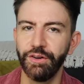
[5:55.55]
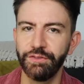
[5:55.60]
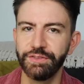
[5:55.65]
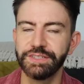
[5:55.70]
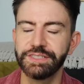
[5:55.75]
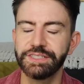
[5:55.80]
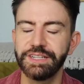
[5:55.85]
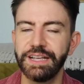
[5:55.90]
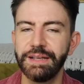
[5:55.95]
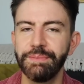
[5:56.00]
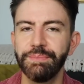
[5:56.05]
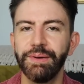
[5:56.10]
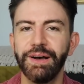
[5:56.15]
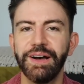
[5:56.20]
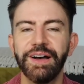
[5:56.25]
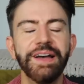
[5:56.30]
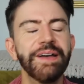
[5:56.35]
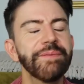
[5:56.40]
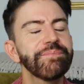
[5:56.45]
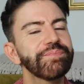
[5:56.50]
obviously,
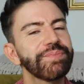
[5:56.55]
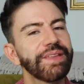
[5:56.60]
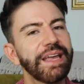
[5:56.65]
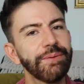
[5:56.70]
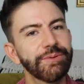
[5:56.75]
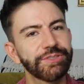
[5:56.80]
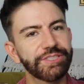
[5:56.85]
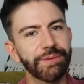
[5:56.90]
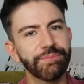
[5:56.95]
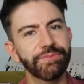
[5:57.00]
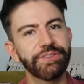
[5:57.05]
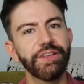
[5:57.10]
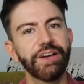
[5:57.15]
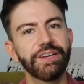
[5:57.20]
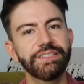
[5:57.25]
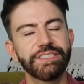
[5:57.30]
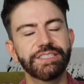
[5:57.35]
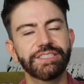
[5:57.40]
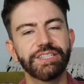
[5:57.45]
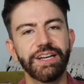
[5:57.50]
but it was something that
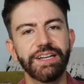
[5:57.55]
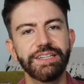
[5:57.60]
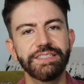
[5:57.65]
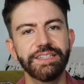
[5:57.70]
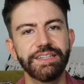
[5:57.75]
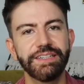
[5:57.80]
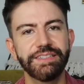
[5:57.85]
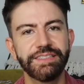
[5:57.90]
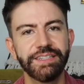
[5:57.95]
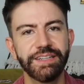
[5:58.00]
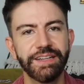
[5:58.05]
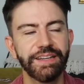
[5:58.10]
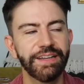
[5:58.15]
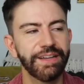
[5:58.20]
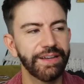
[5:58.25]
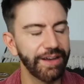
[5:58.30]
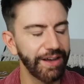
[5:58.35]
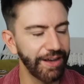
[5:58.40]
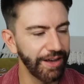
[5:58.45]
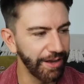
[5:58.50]
I decided
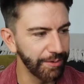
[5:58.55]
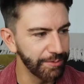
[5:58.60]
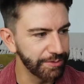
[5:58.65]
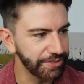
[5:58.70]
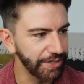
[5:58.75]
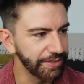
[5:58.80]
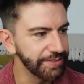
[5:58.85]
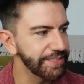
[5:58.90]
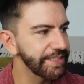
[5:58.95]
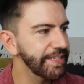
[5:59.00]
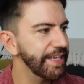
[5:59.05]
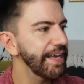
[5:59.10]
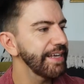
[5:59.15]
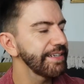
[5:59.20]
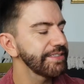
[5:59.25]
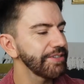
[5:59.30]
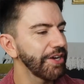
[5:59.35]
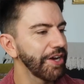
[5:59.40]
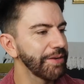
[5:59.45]
I was going to get.